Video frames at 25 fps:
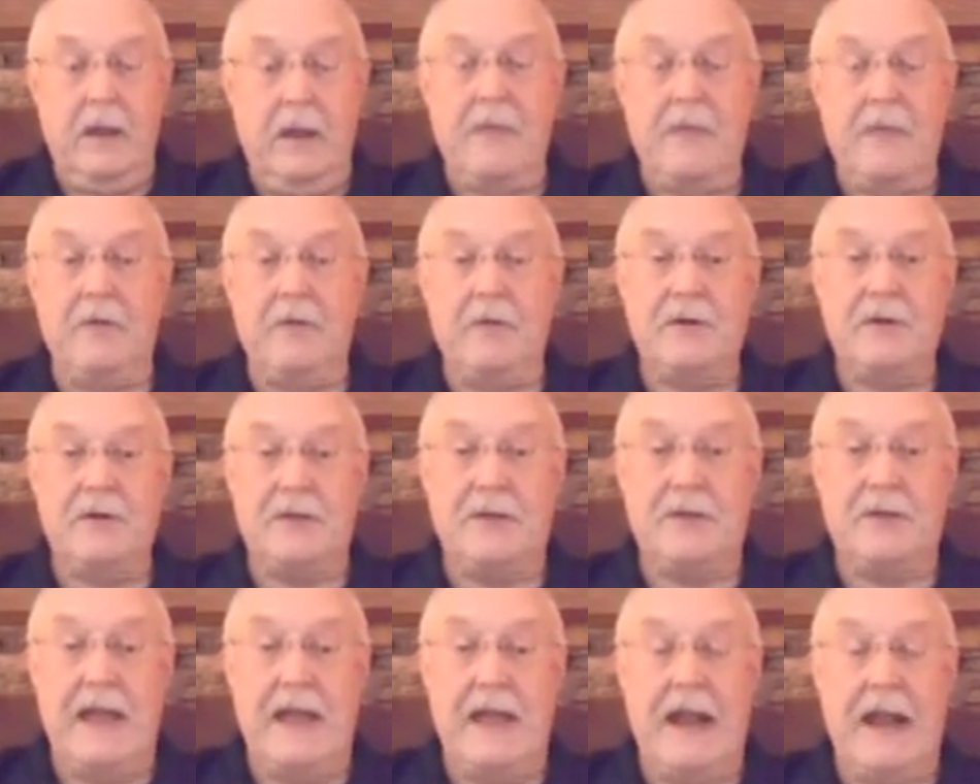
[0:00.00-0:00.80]
have to
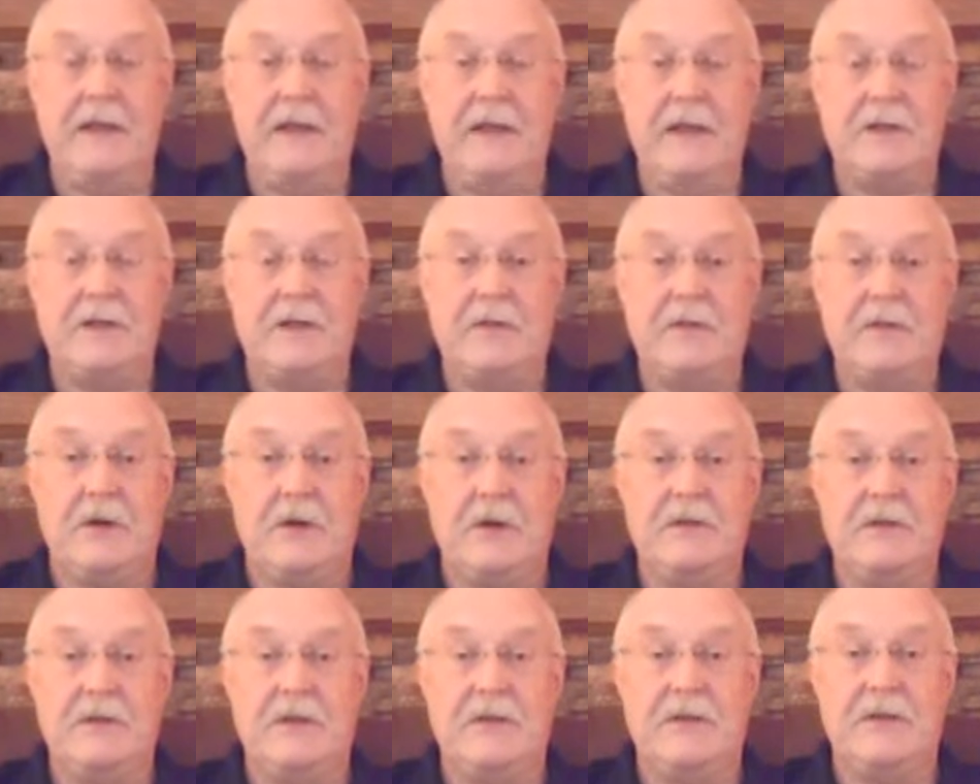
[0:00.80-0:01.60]
understand that
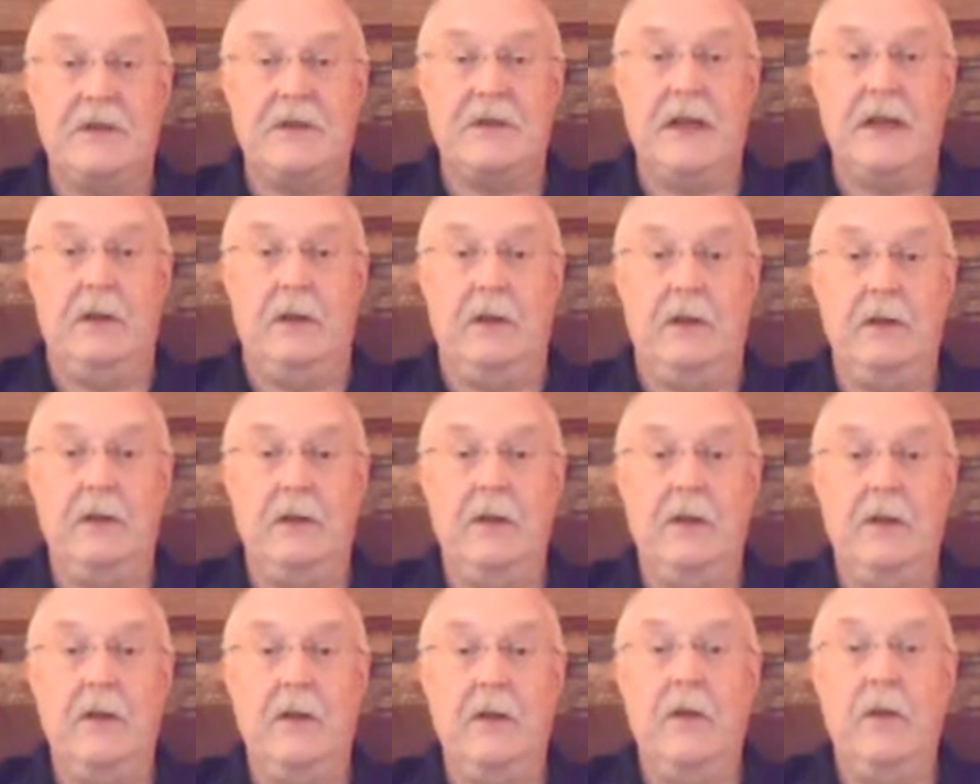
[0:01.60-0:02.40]
structural
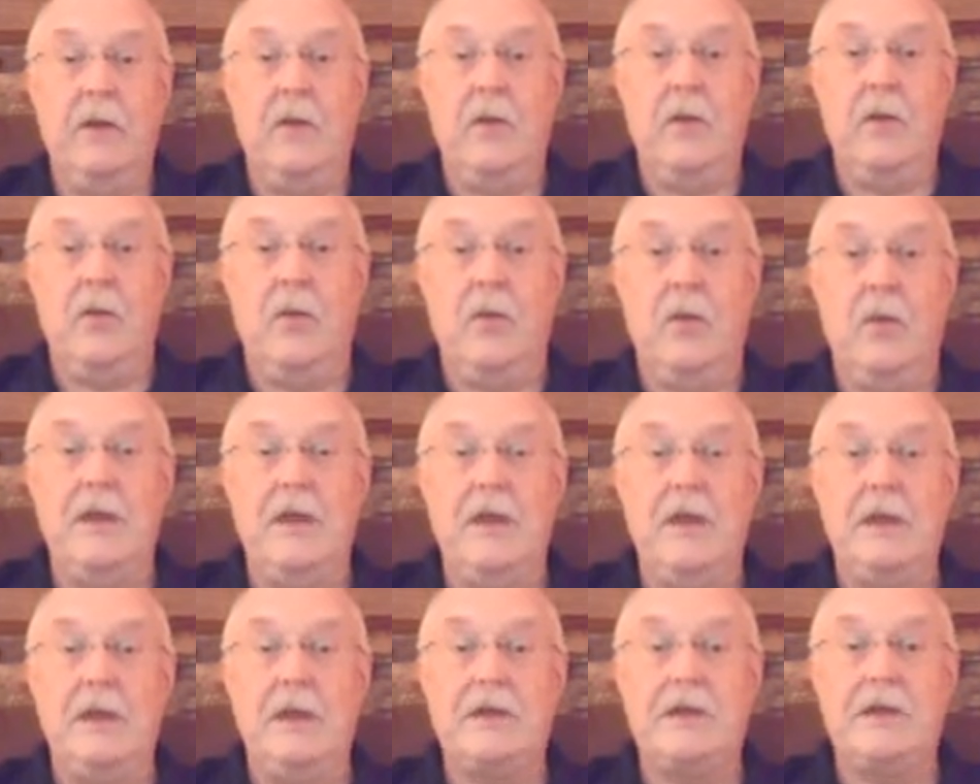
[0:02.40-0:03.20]
steel
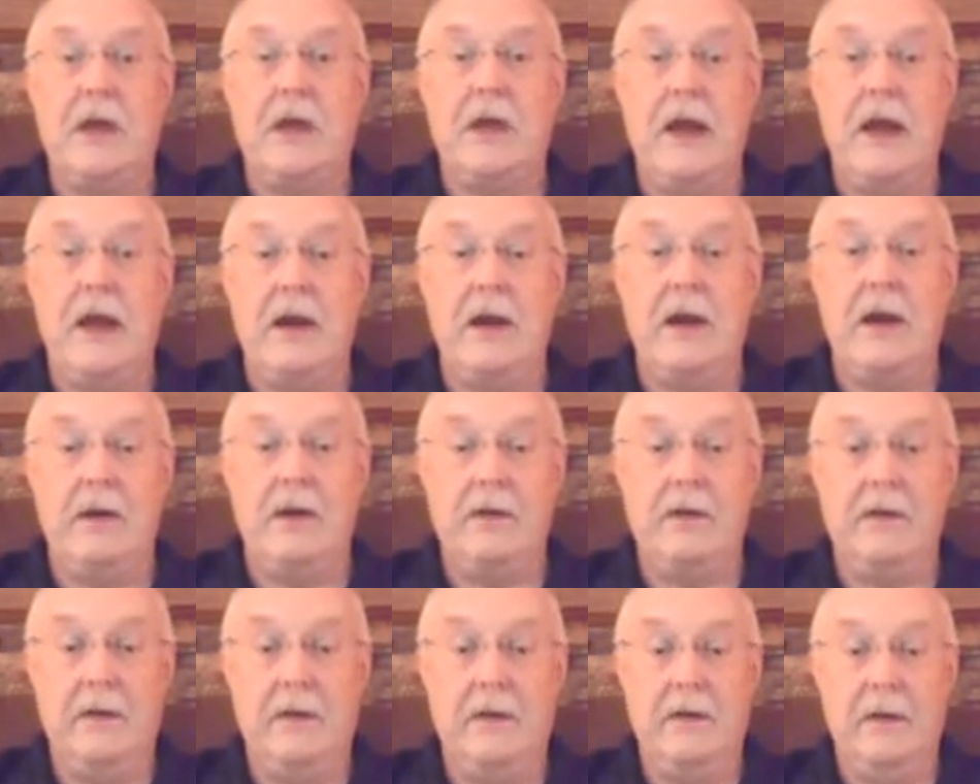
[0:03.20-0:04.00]
with these
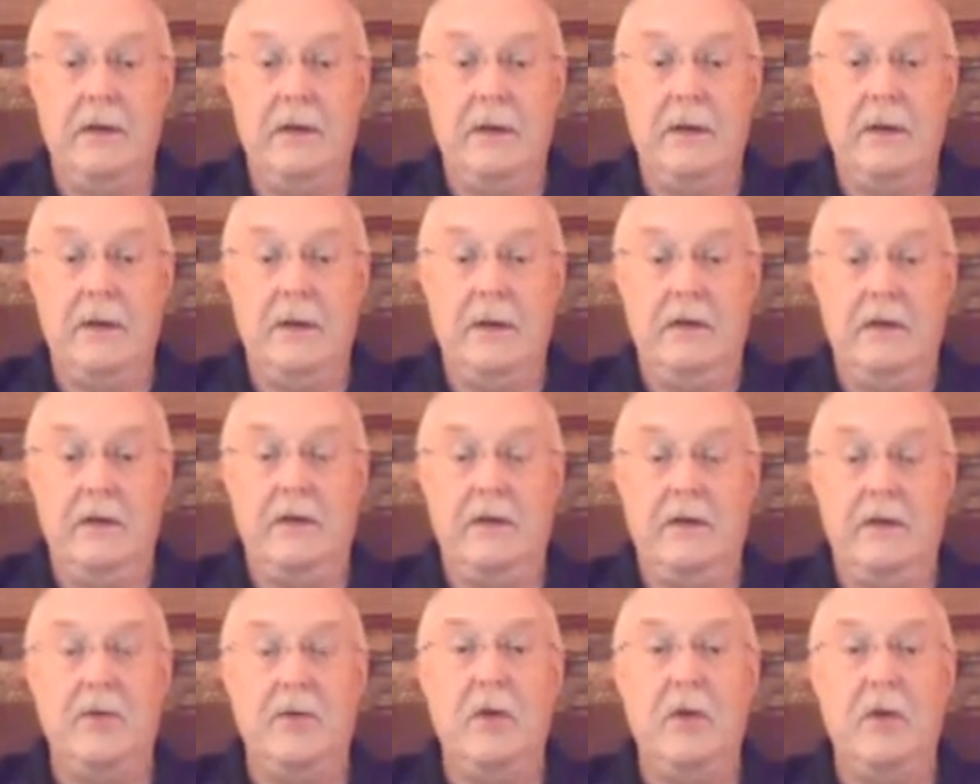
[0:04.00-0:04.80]
higher
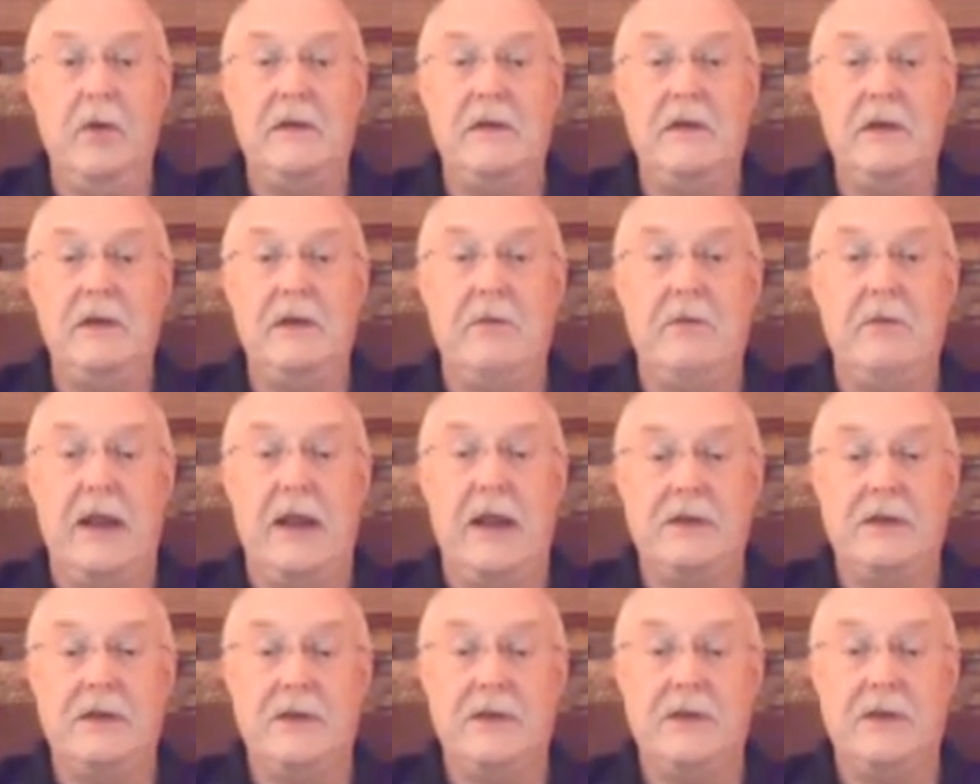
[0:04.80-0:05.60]
W/D
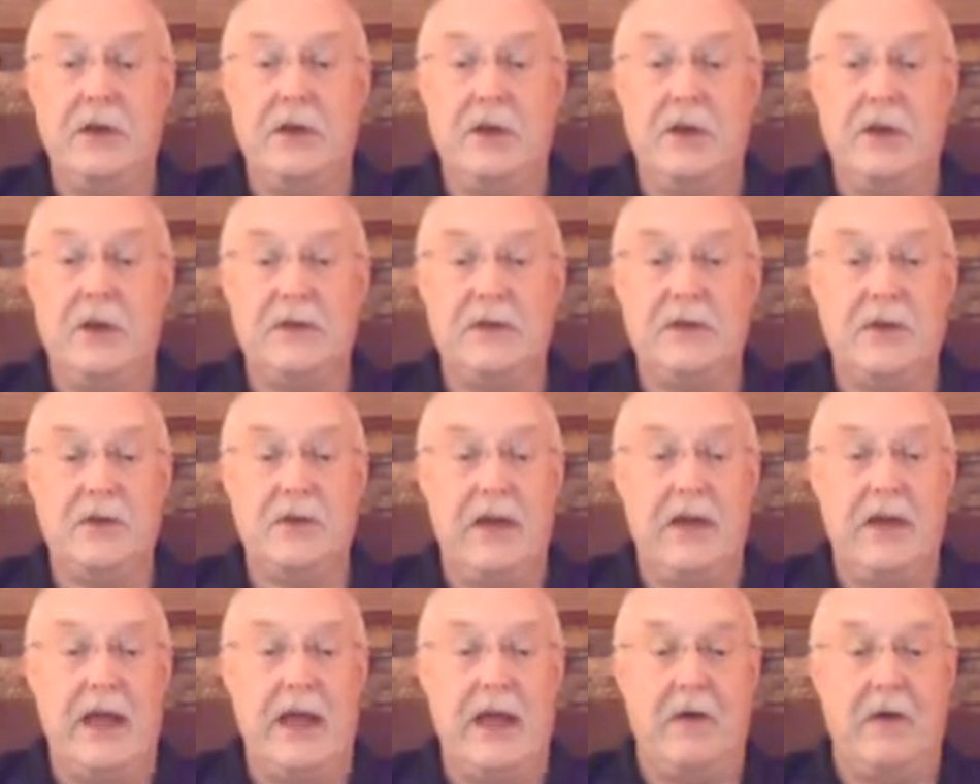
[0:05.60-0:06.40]
ratings could
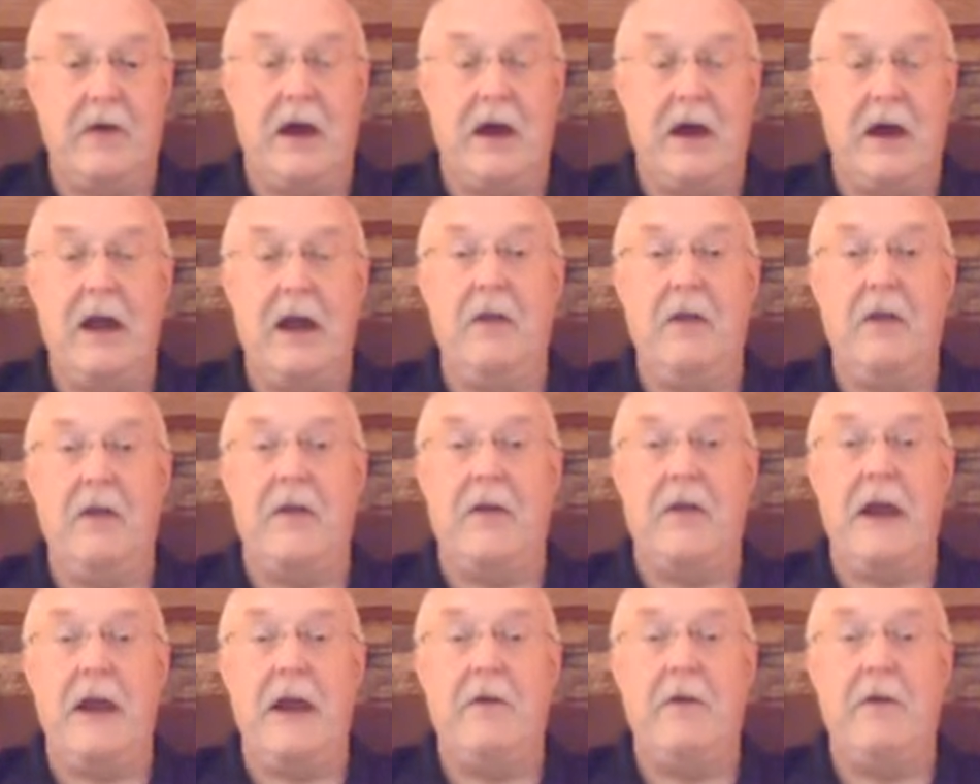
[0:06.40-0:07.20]
also have a higher
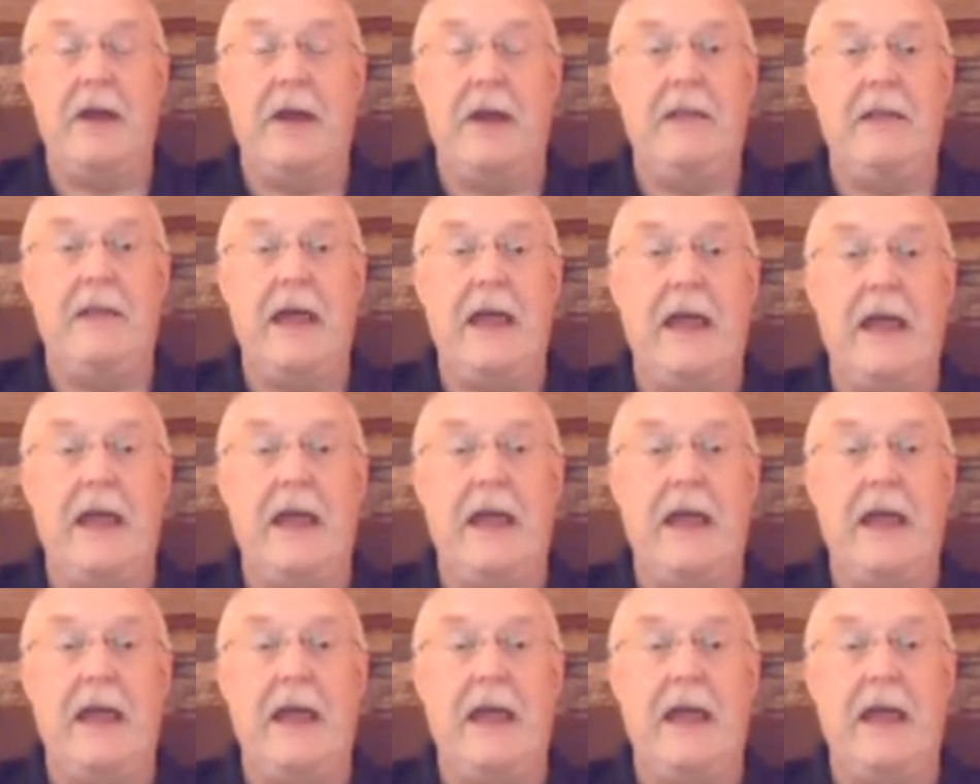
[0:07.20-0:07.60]
fire rating.